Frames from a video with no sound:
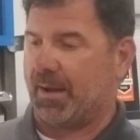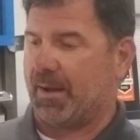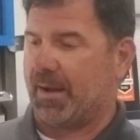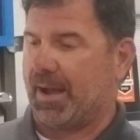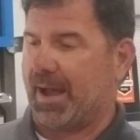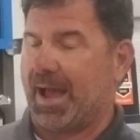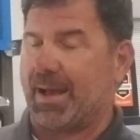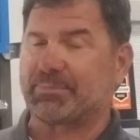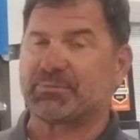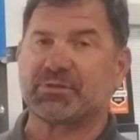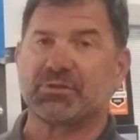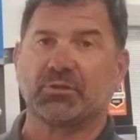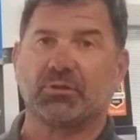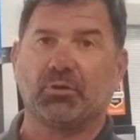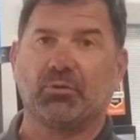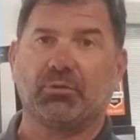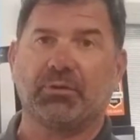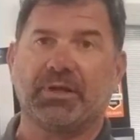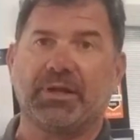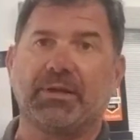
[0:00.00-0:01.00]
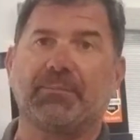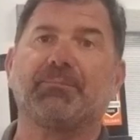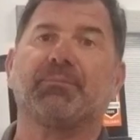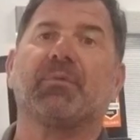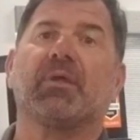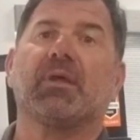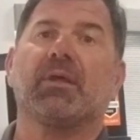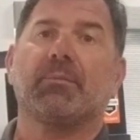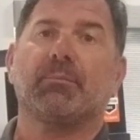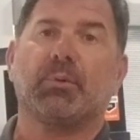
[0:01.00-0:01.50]
absolutely
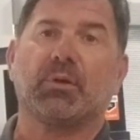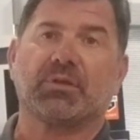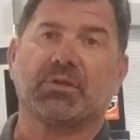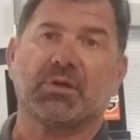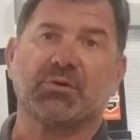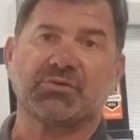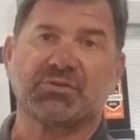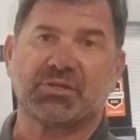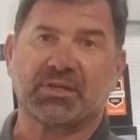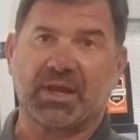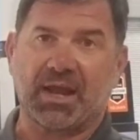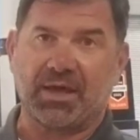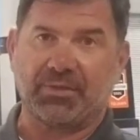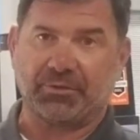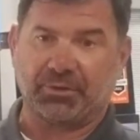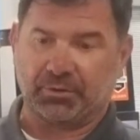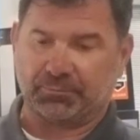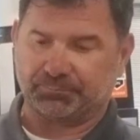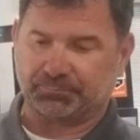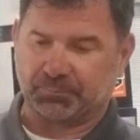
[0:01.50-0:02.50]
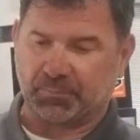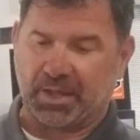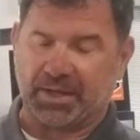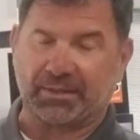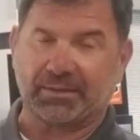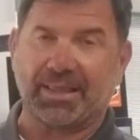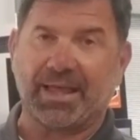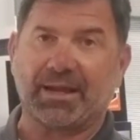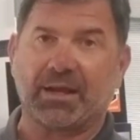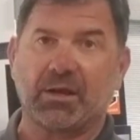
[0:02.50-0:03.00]
put those together
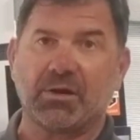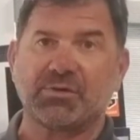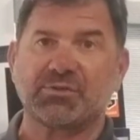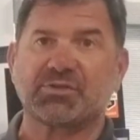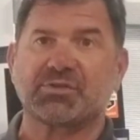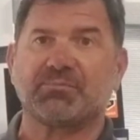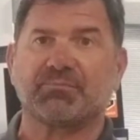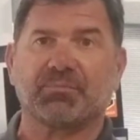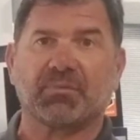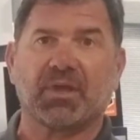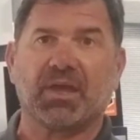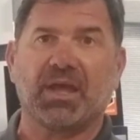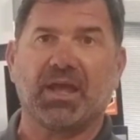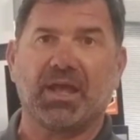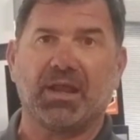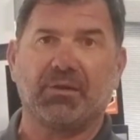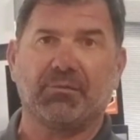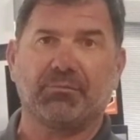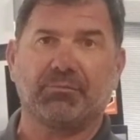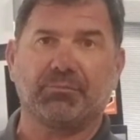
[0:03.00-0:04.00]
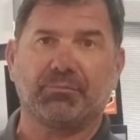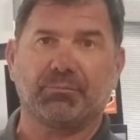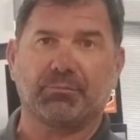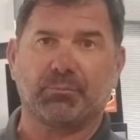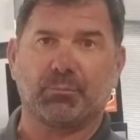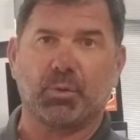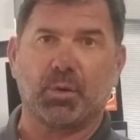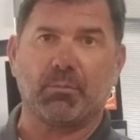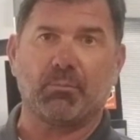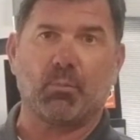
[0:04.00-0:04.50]
like Legos and
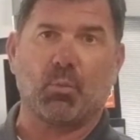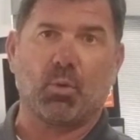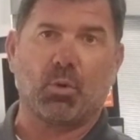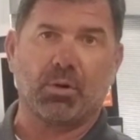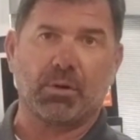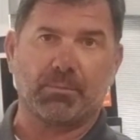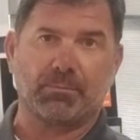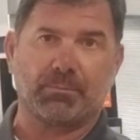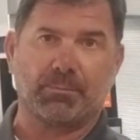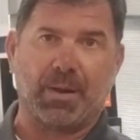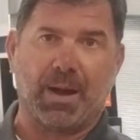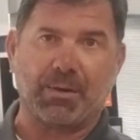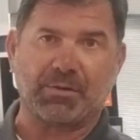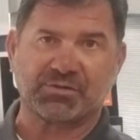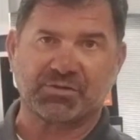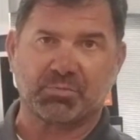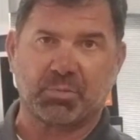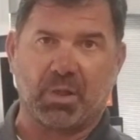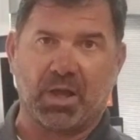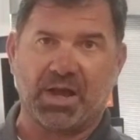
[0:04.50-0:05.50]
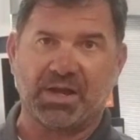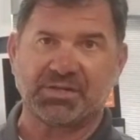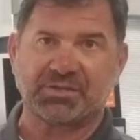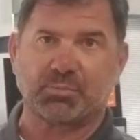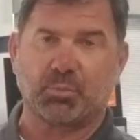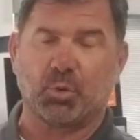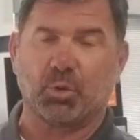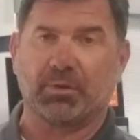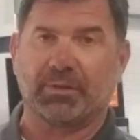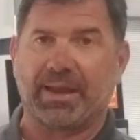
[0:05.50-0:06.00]
put more power
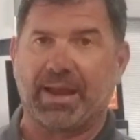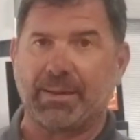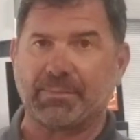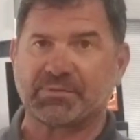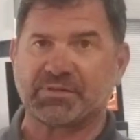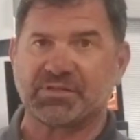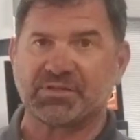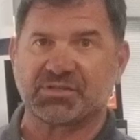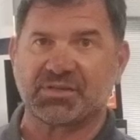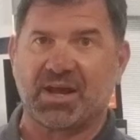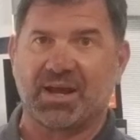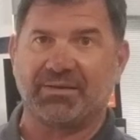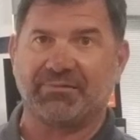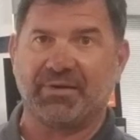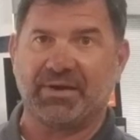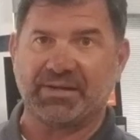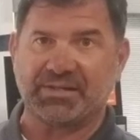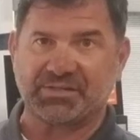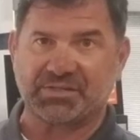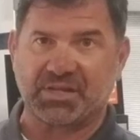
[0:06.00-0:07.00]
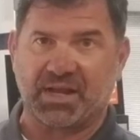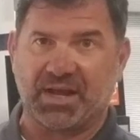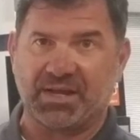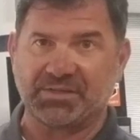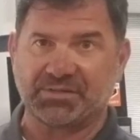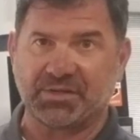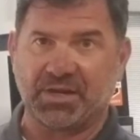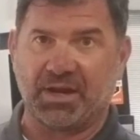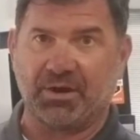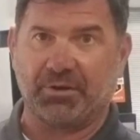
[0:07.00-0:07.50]
supplies, more lamps inside of any
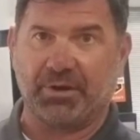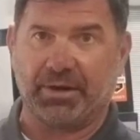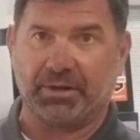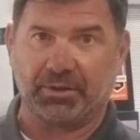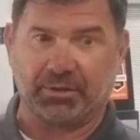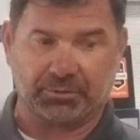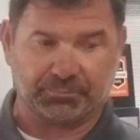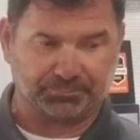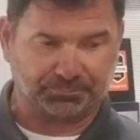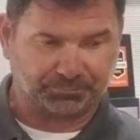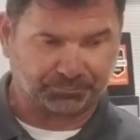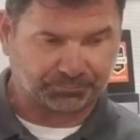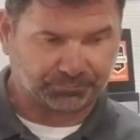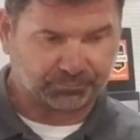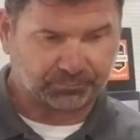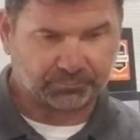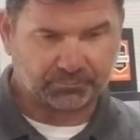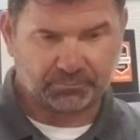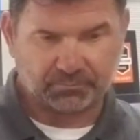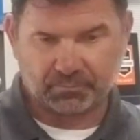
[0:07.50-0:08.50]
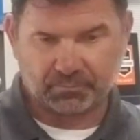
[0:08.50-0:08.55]
size air handler.